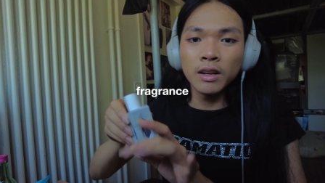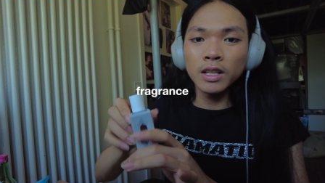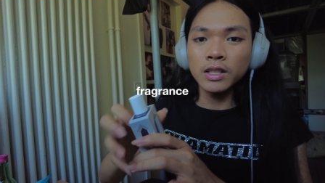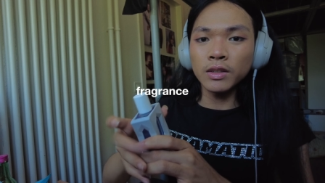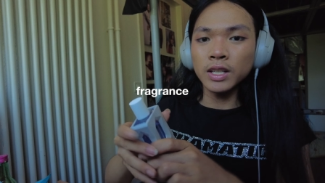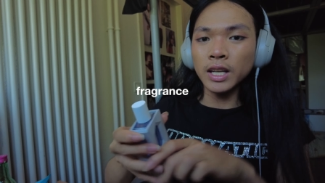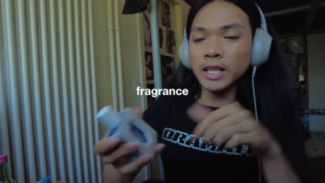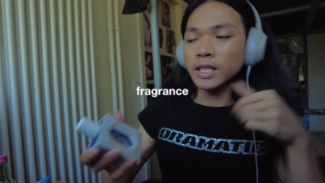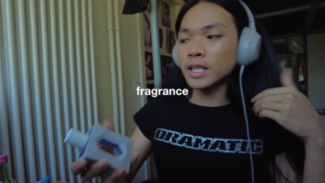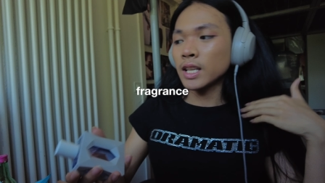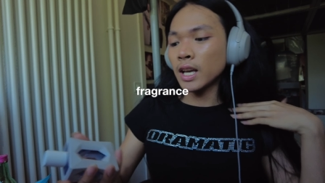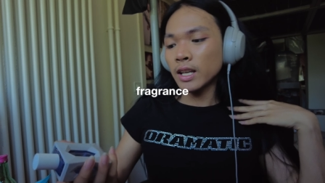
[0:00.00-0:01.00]
So today's
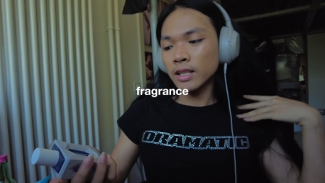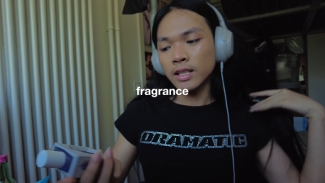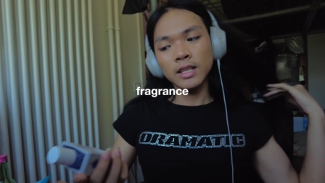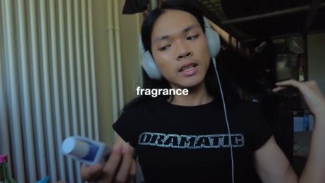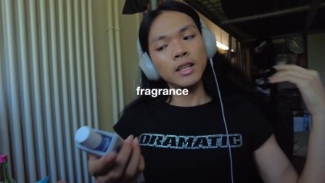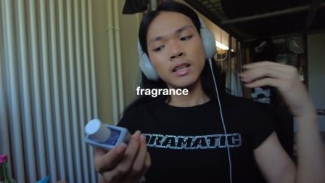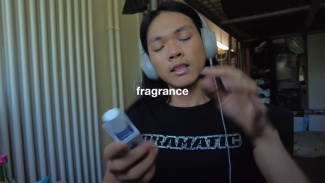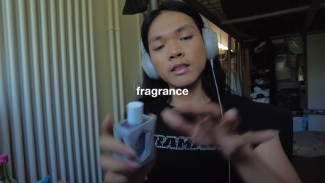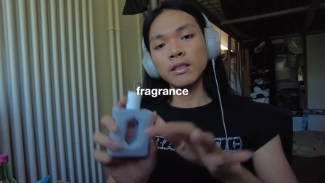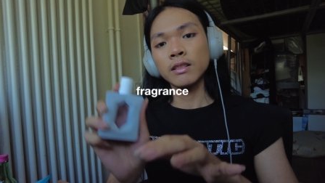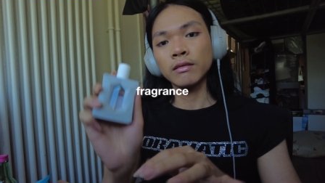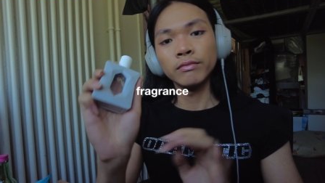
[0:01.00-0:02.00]
scent
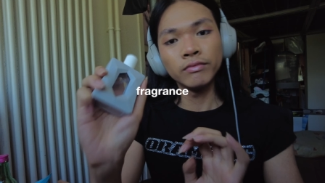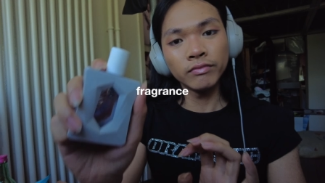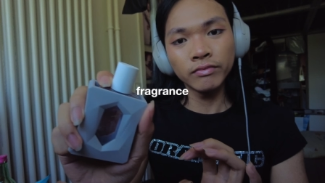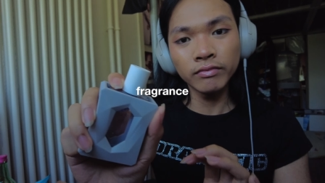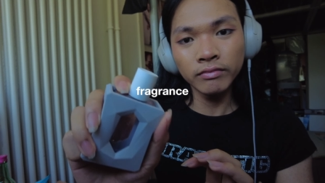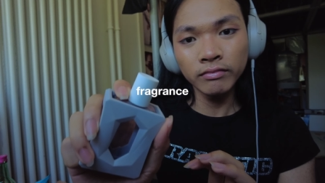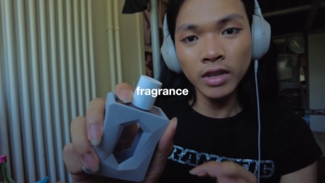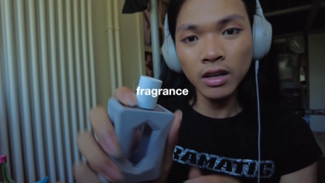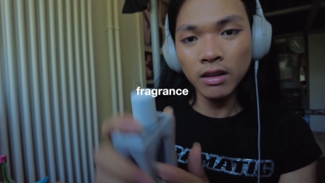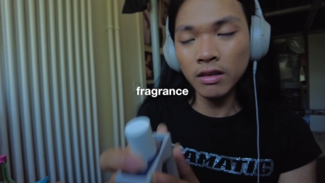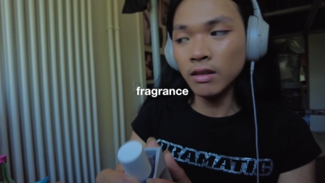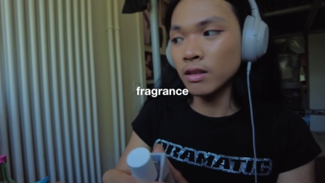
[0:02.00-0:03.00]
is none
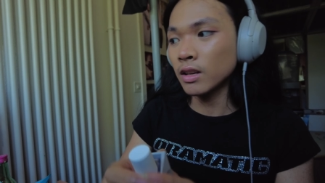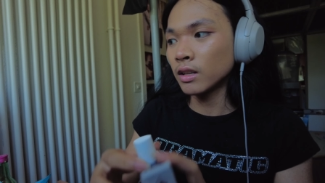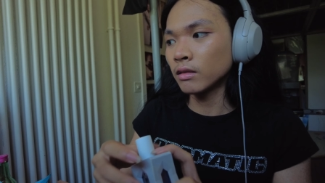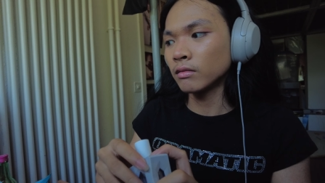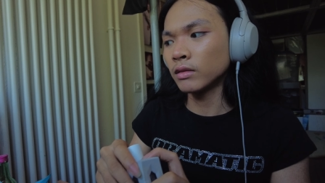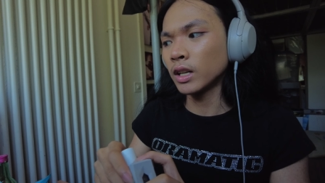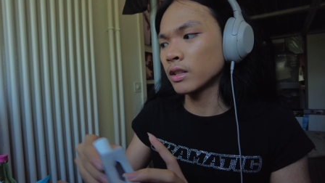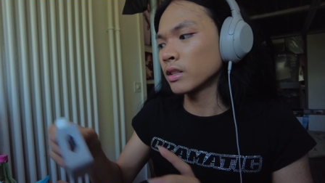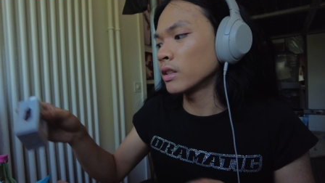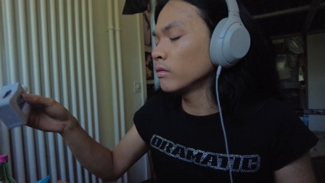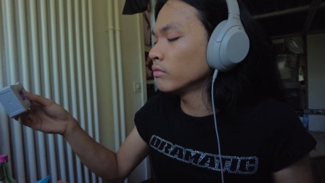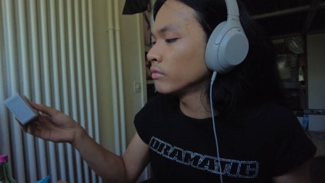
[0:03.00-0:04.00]
other than, wait
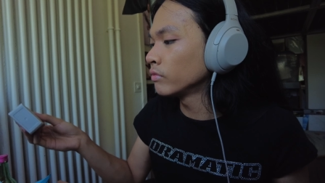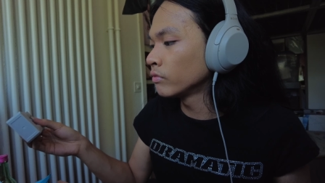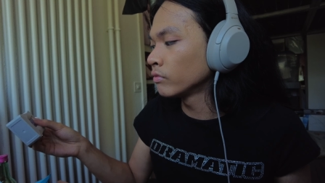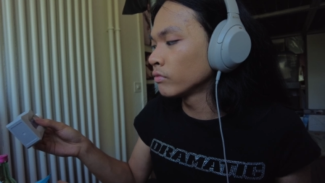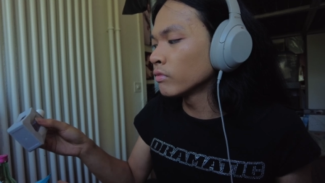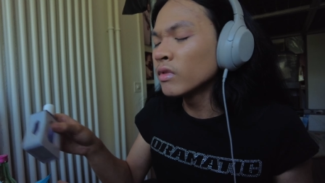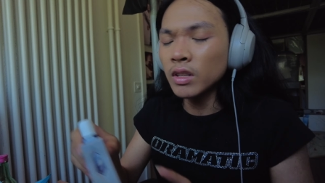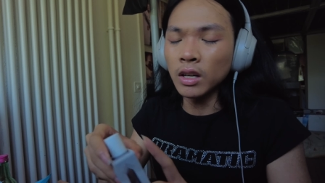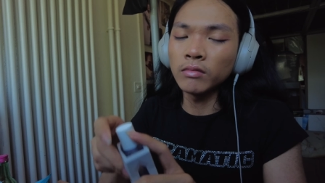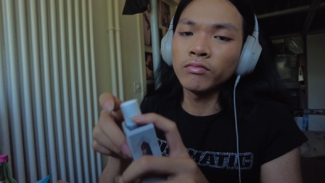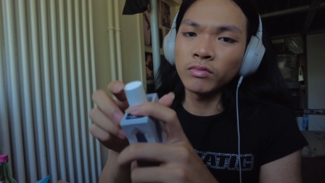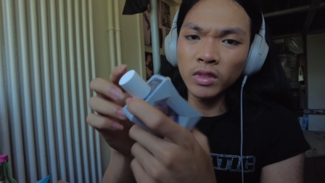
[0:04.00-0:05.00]
actually,
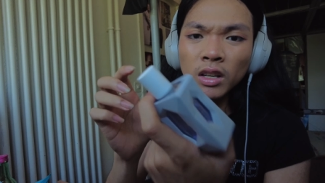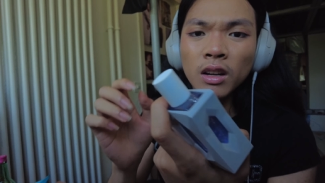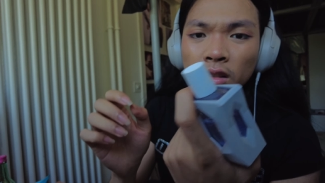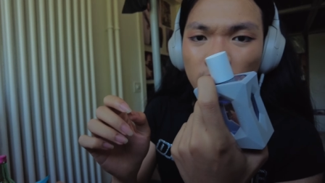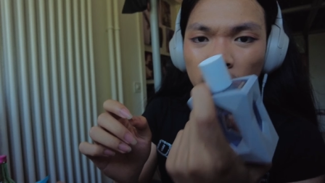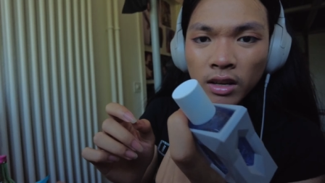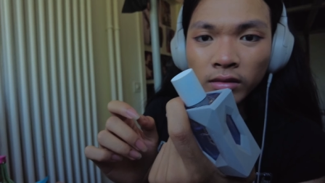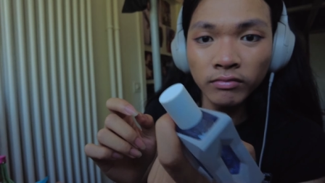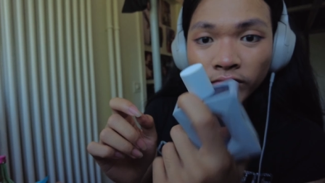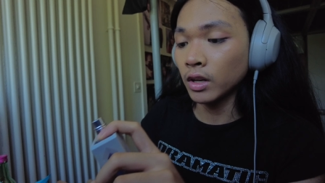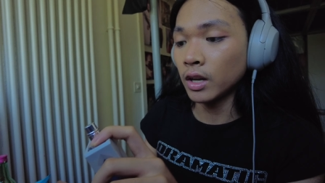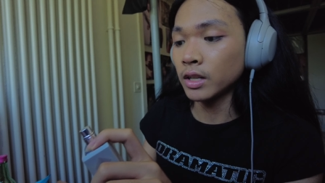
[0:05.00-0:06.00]
yeah, none other than
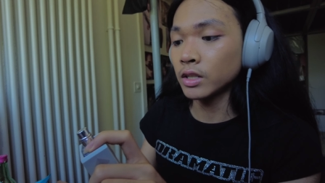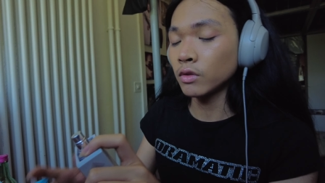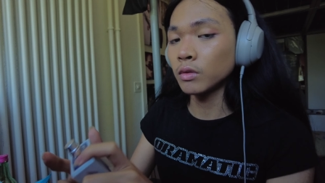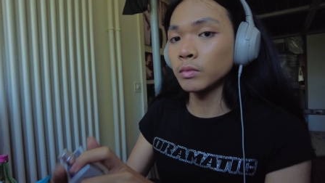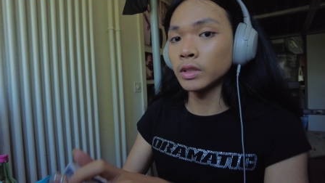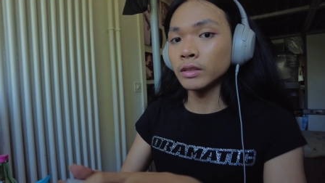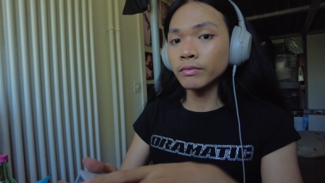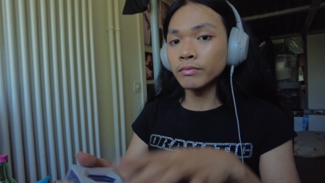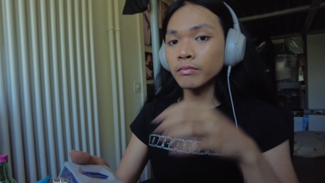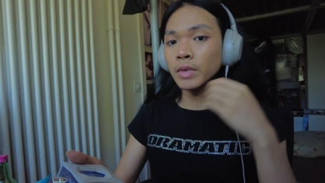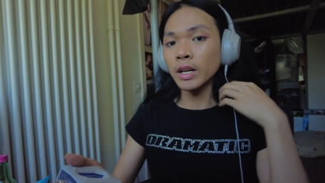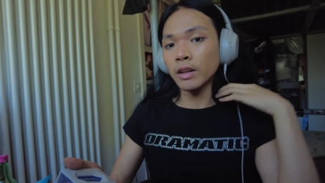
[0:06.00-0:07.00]
Goddess Woman
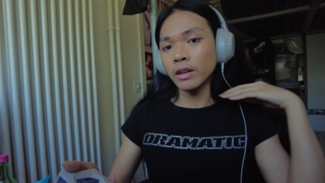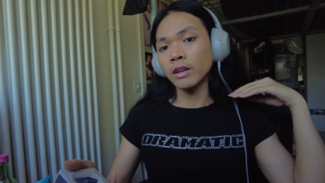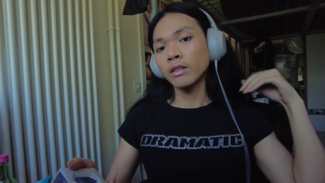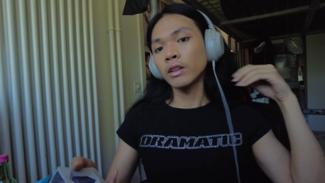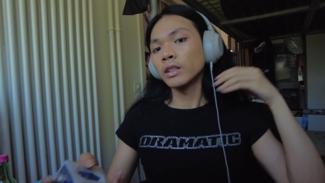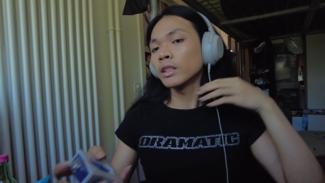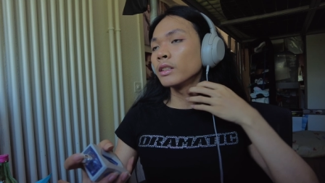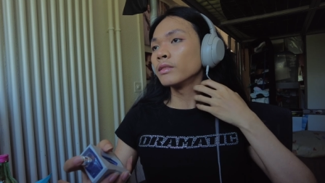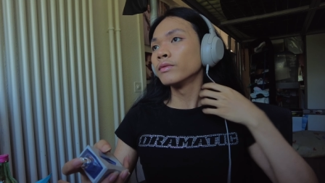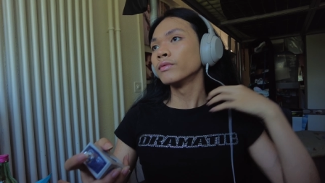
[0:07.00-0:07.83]
by Ariana Grande.